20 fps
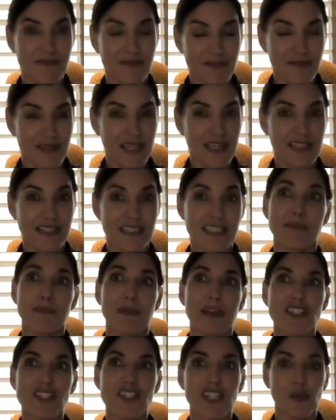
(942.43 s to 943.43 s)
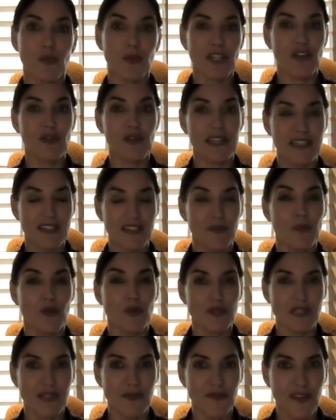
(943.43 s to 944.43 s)
And especially when you get into
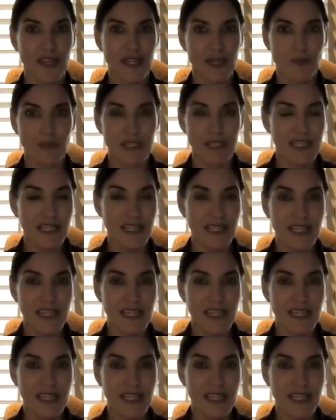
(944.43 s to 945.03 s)
multifamily,